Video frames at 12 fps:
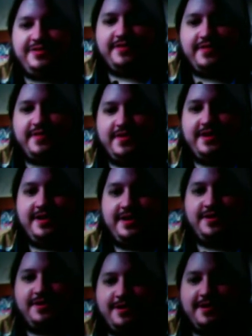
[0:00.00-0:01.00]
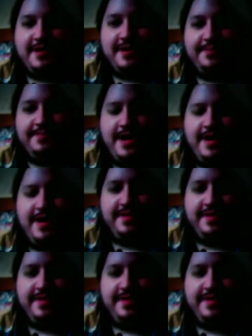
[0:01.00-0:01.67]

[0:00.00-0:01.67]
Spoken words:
Joker in comparison, you know?